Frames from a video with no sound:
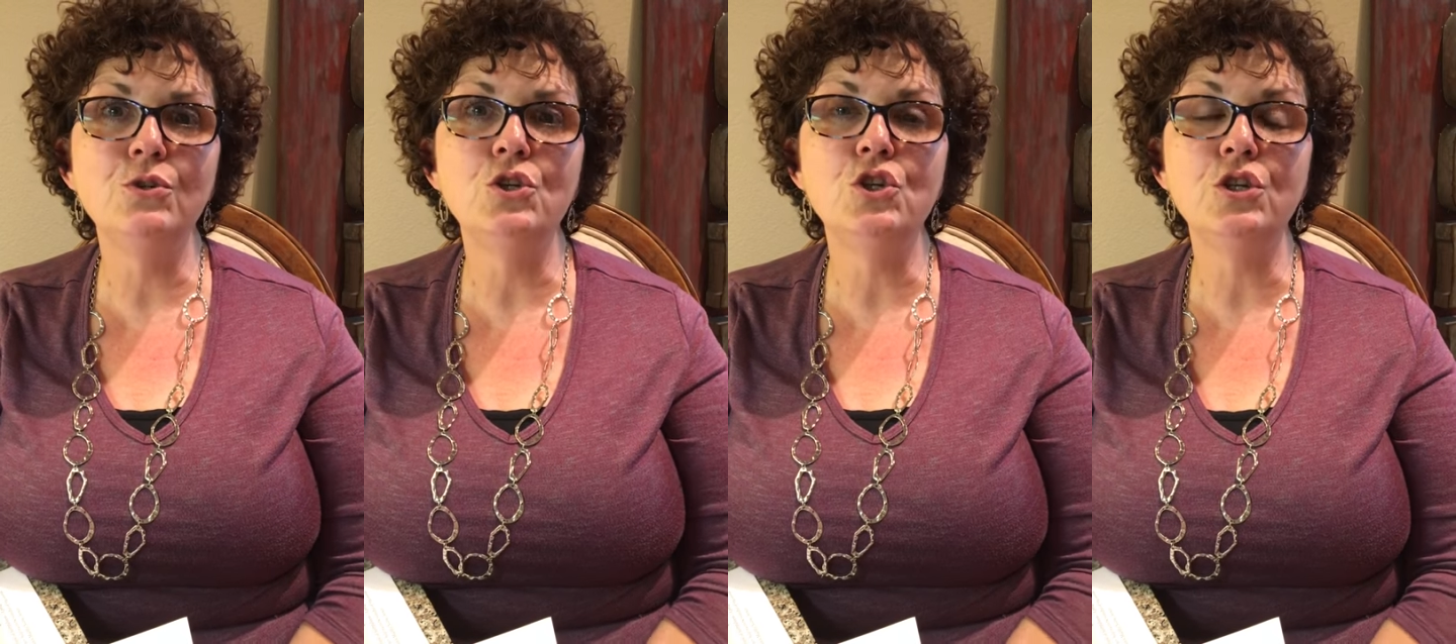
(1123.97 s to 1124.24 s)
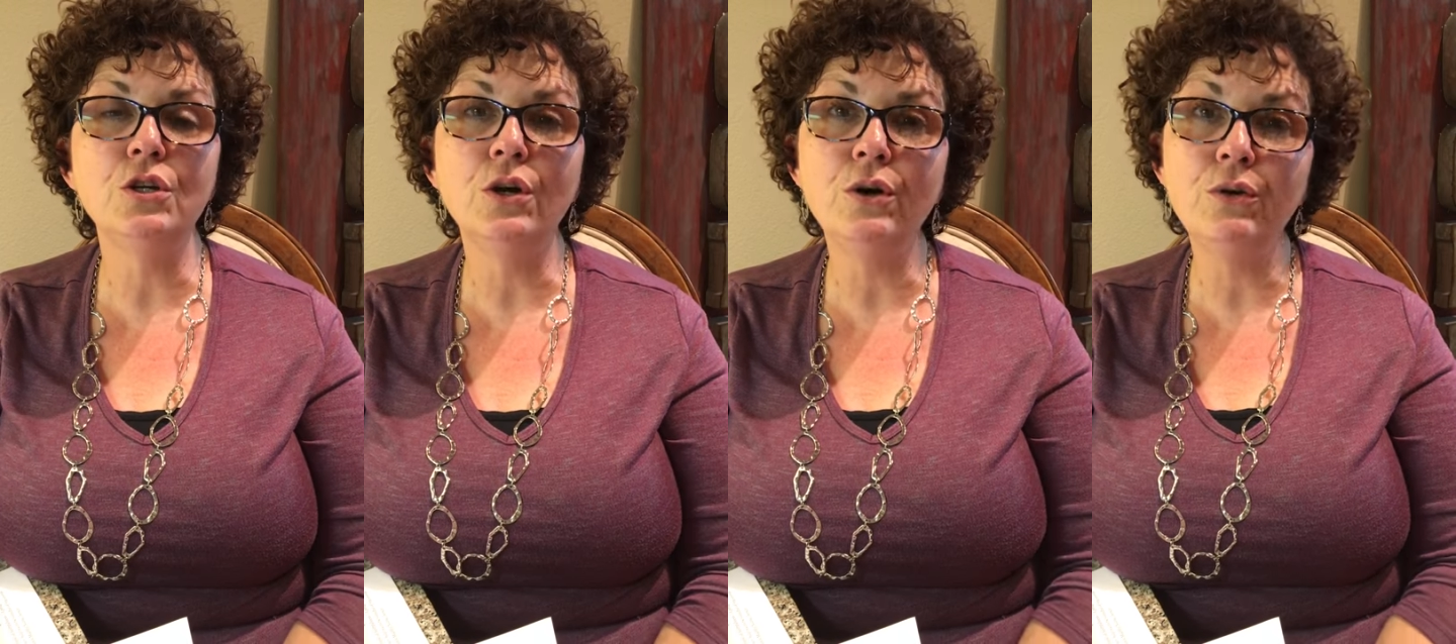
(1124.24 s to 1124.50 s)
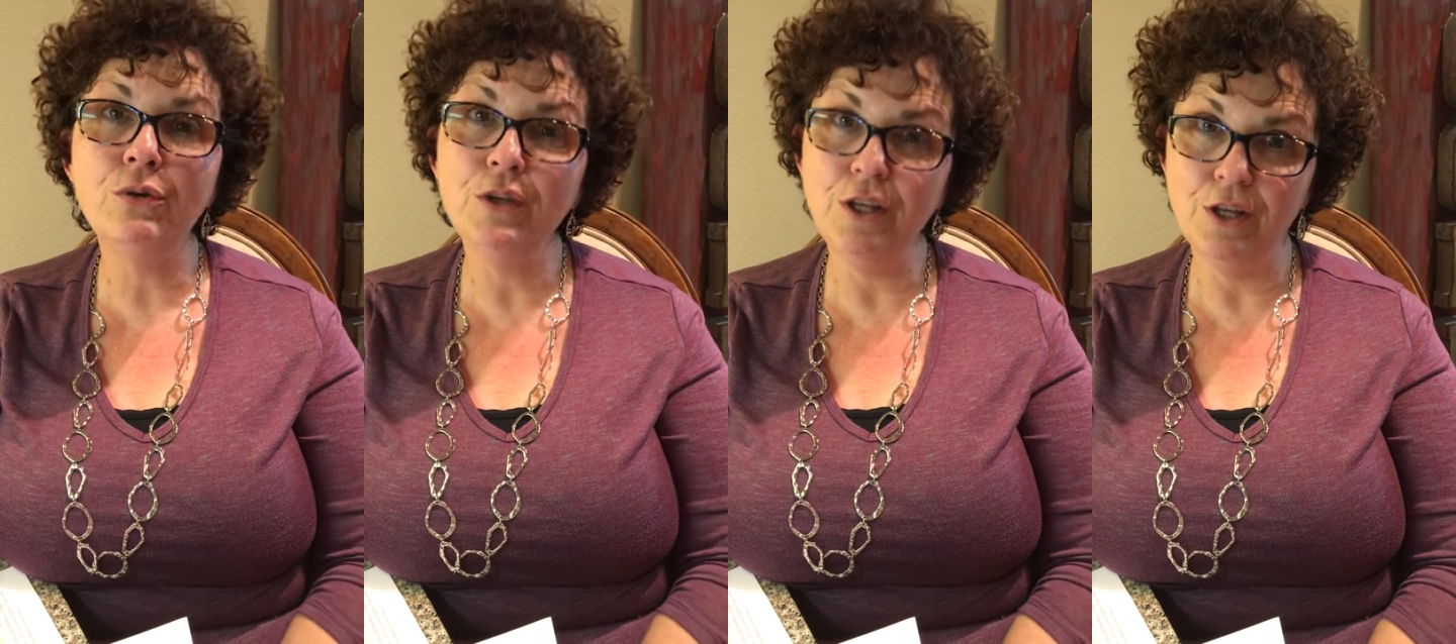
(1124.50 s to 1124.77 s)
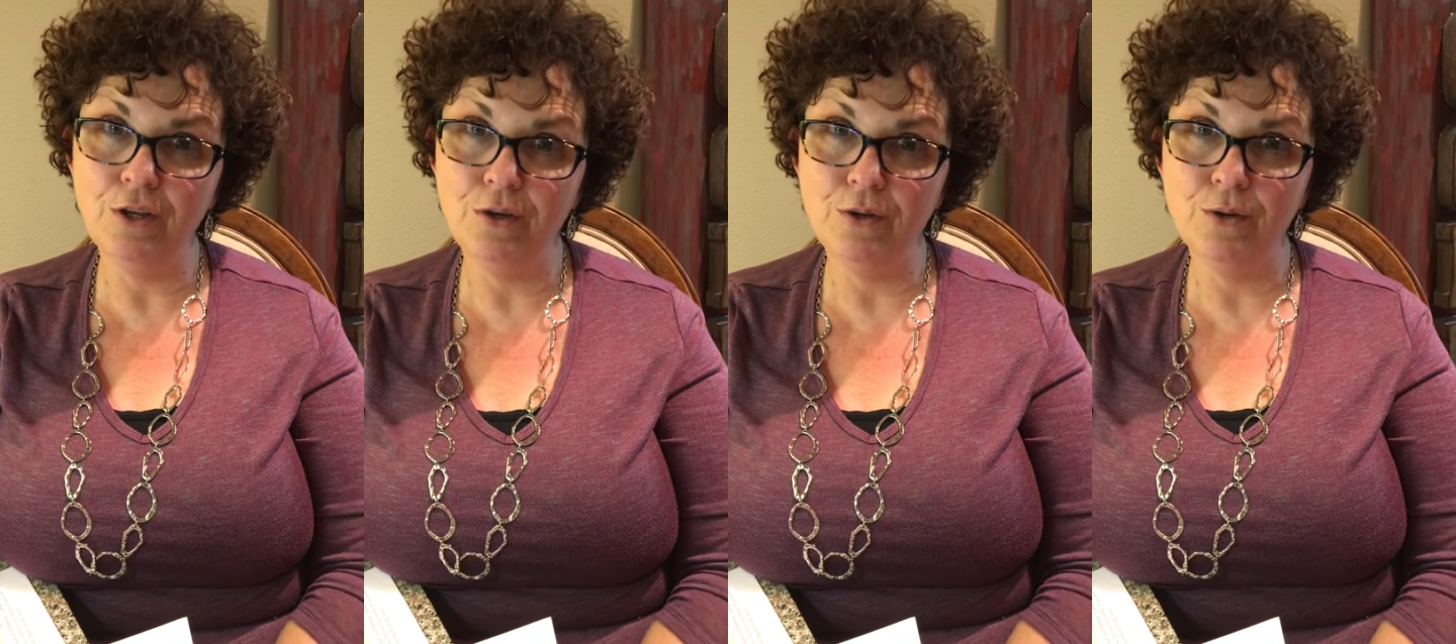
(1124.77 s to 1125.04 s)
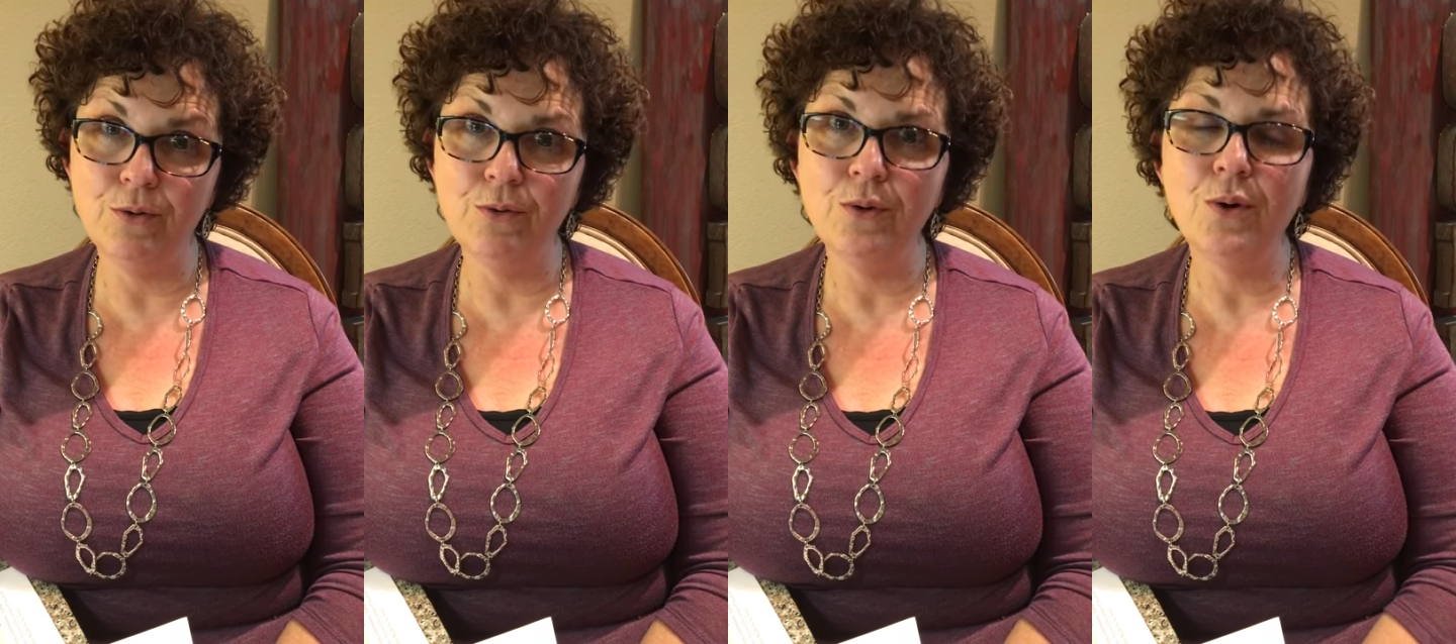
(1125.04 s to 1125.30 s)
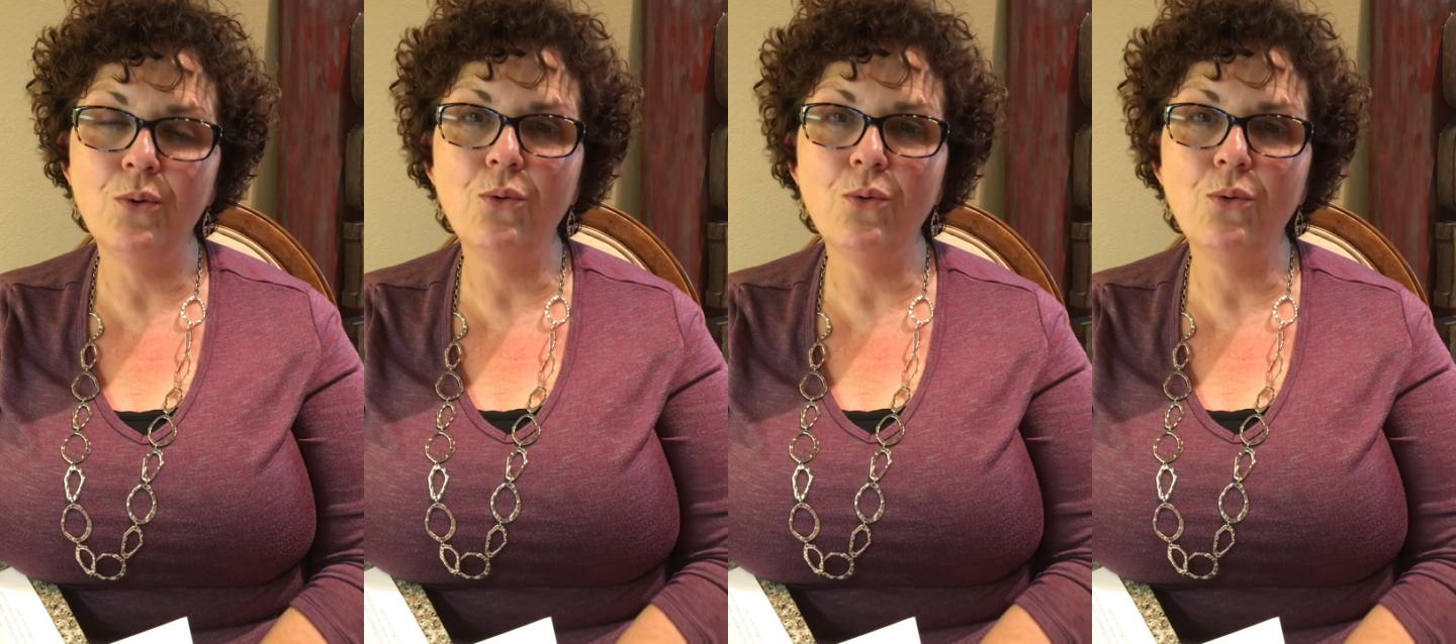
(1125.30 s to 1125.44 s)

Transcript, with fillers: show you